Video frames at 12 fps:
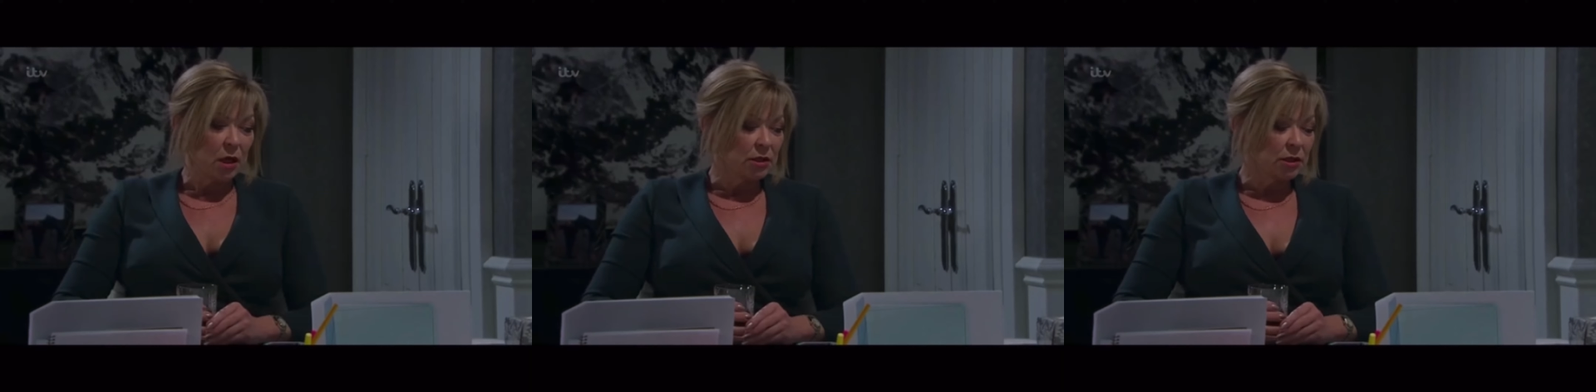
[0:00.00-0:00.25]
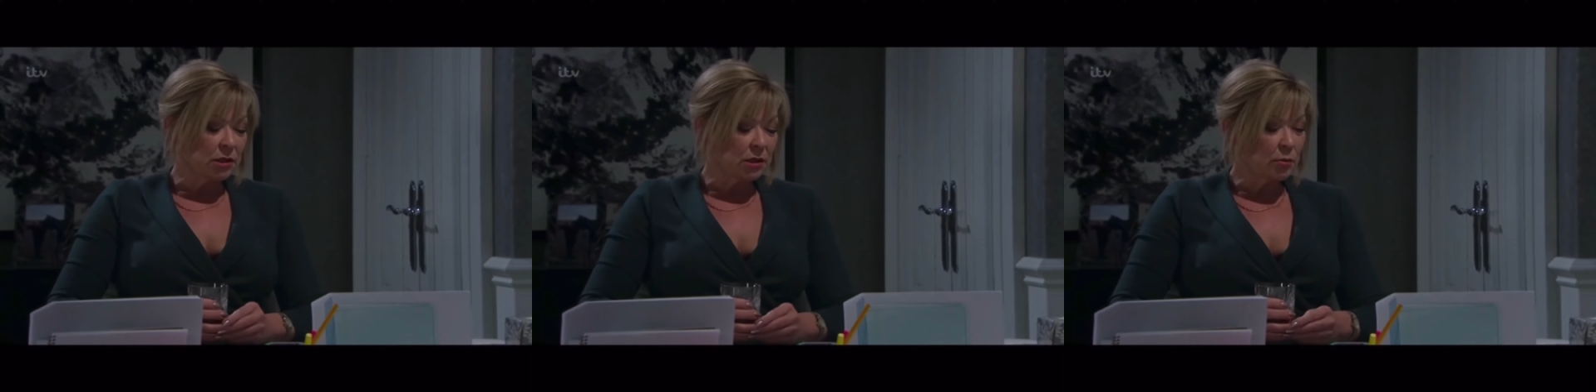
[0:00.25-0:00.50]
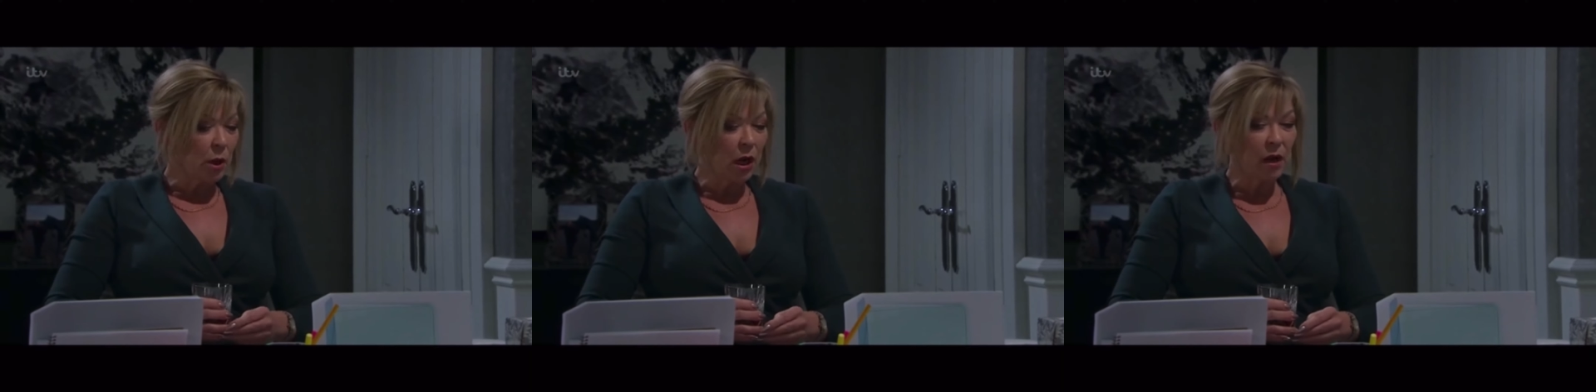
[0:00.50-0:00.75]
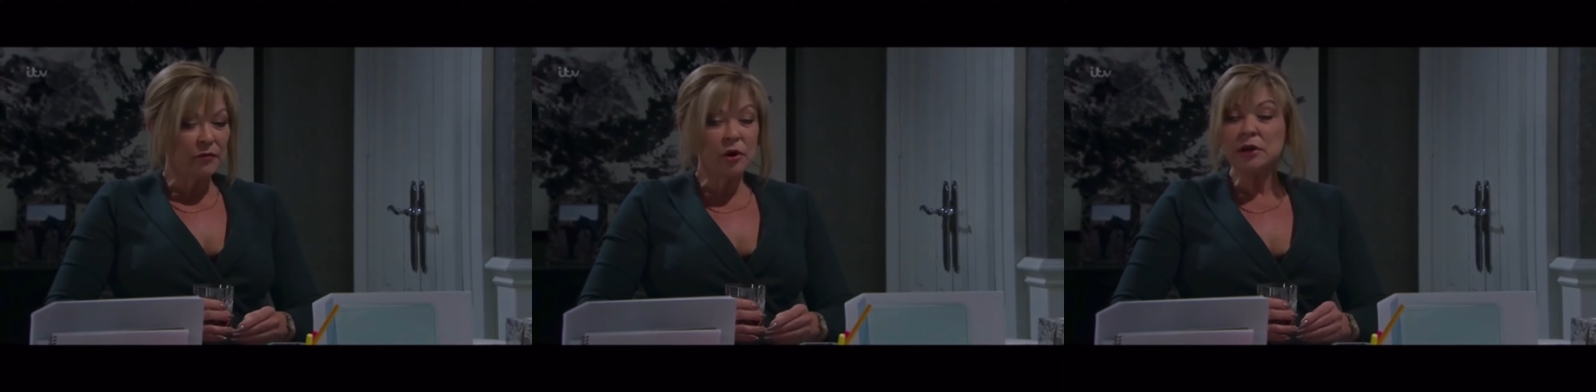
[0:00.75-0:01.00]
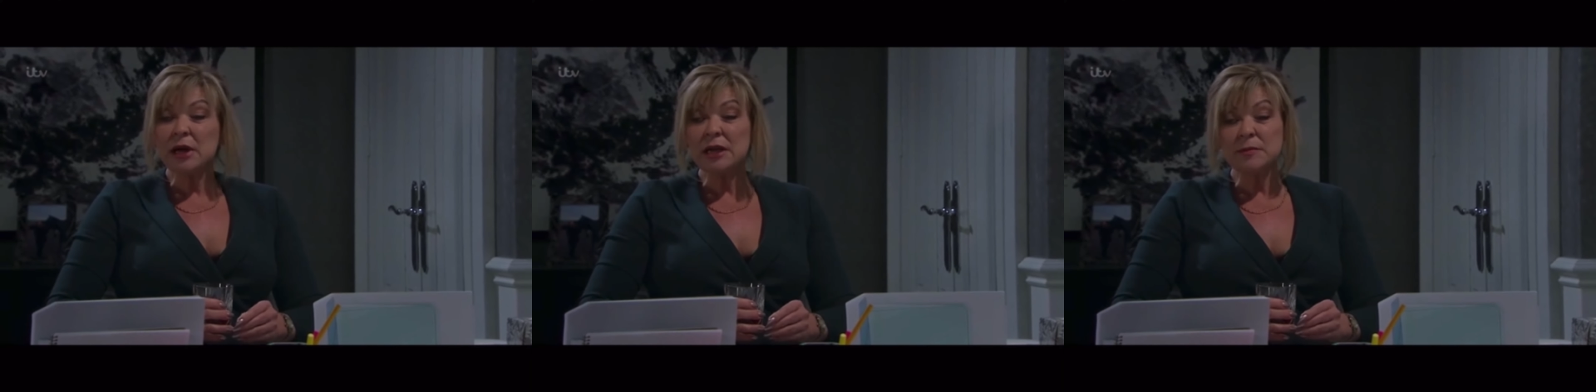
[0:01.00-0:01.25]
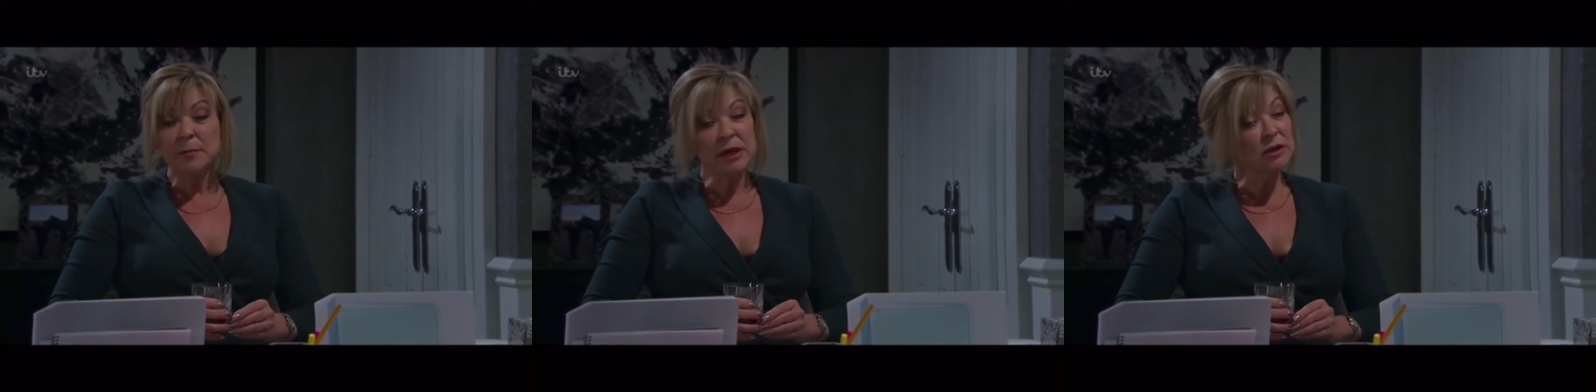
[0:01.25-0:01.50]
Just as well I've got
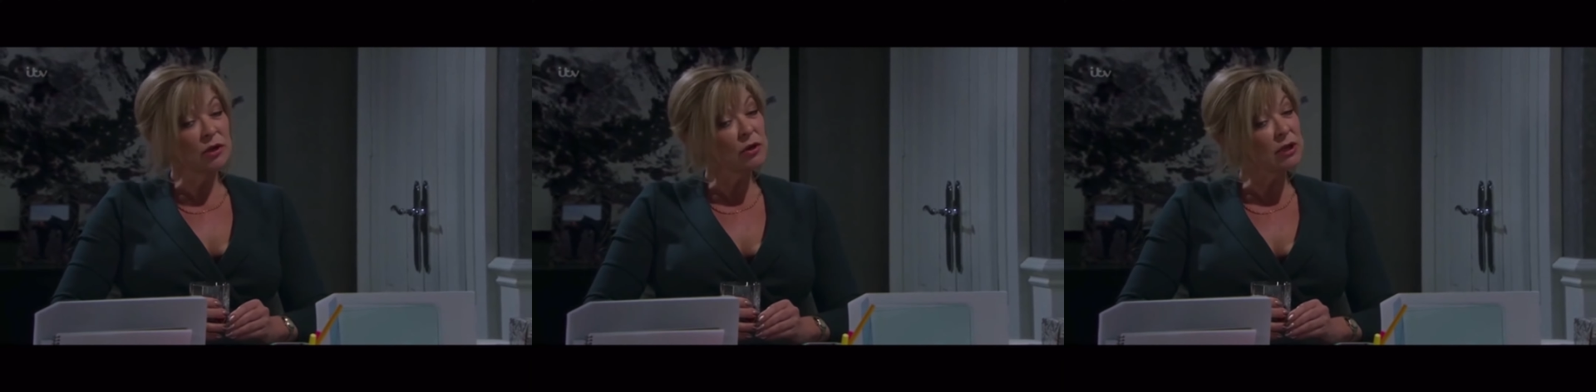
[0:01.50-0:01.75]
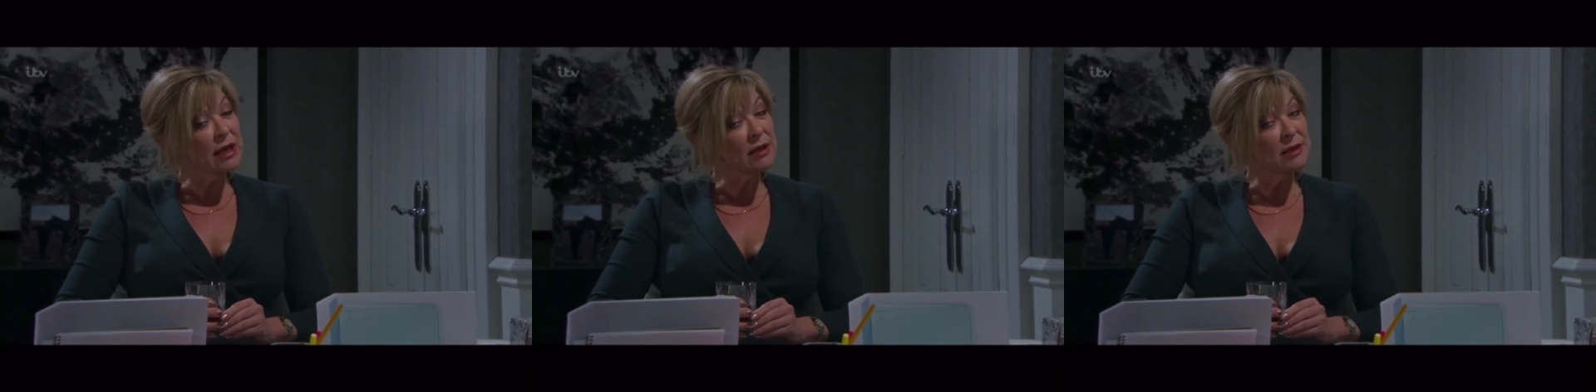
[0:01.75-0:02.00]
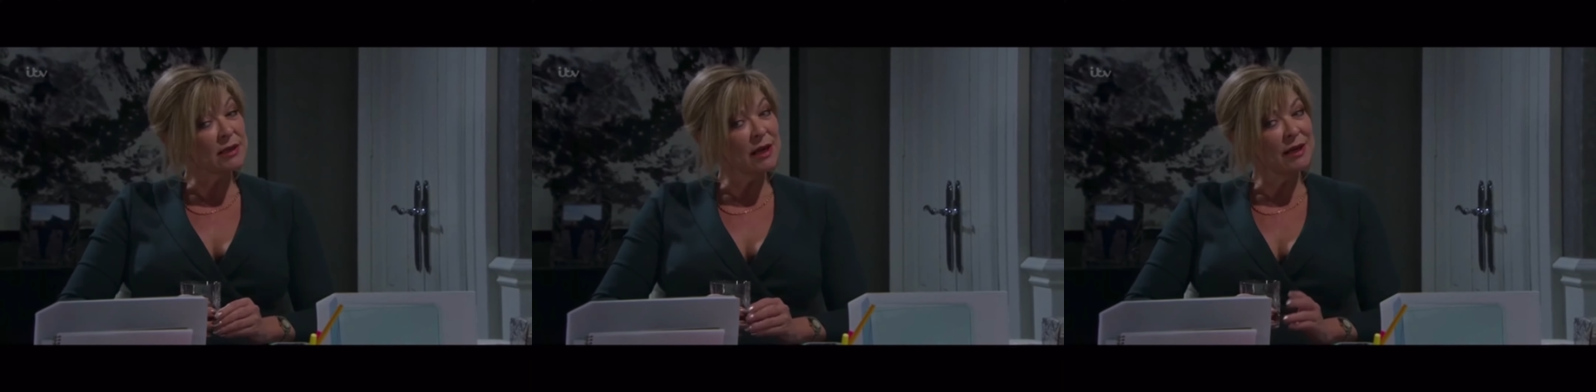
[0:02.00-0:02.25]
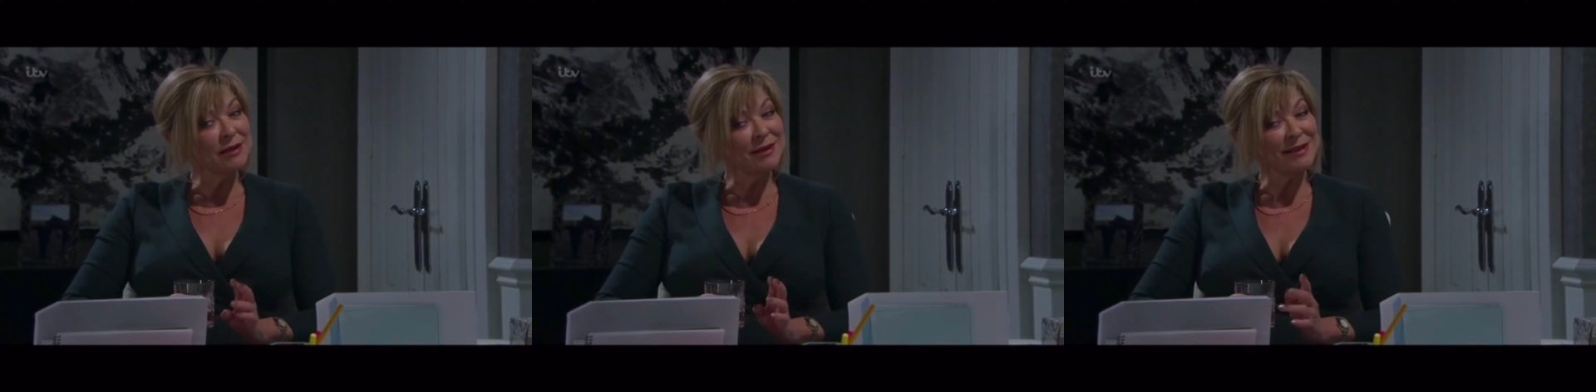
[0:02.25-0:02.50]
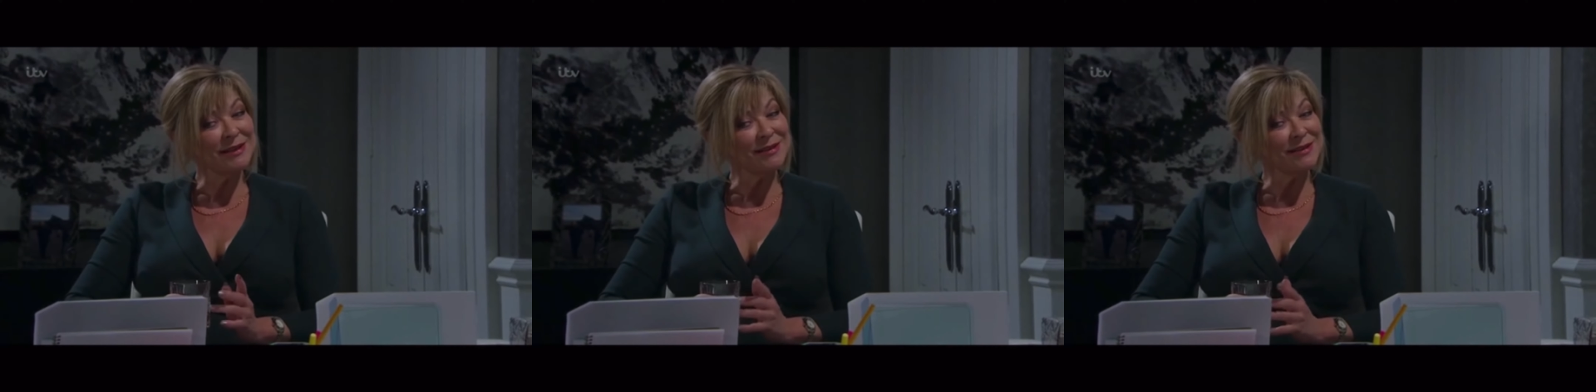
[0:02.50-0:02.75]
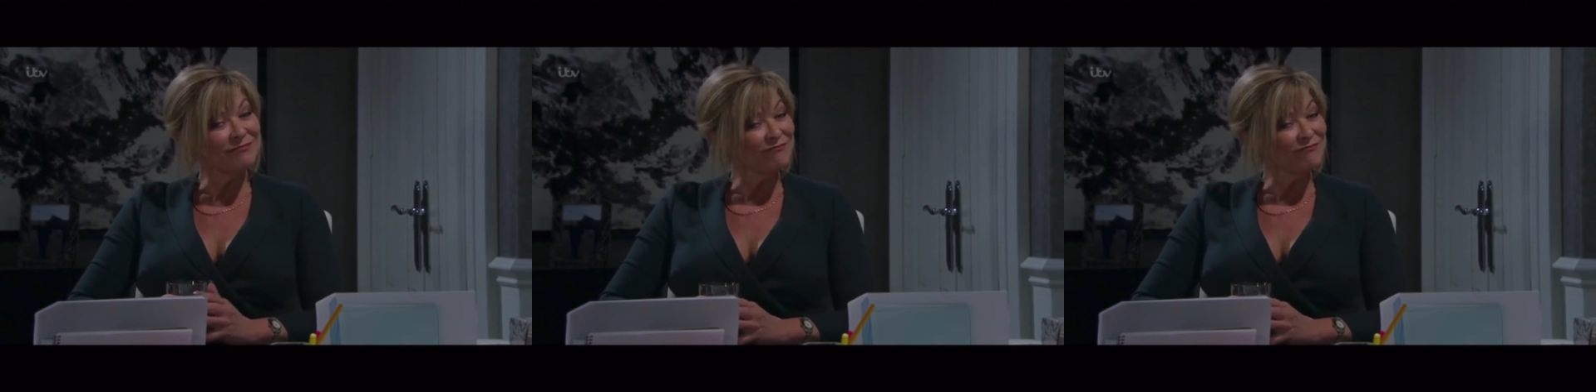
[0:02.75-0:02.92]
asbestos hands then, isn't it?